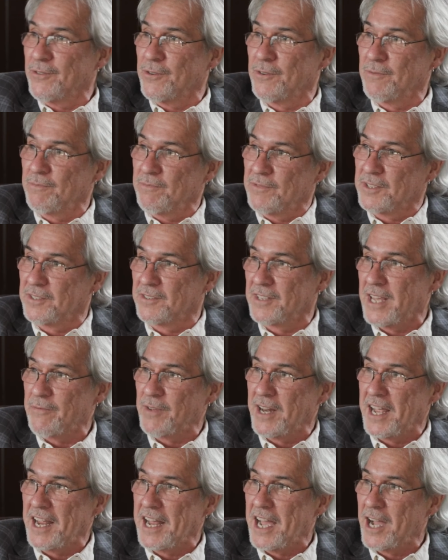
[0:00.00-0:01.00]
for
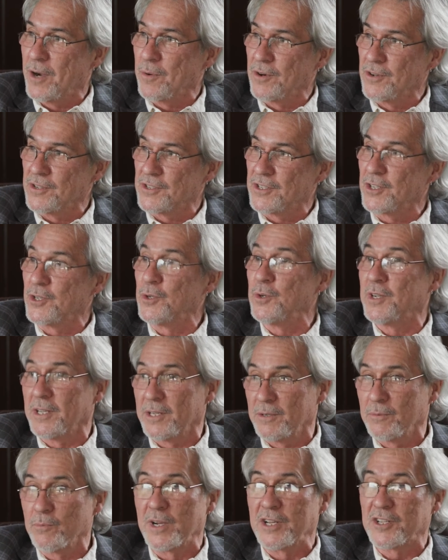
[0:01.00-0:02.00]
7-8 hours, you
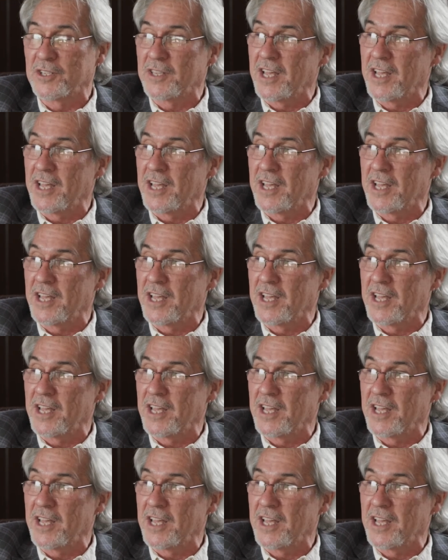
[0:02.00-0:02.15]
can reach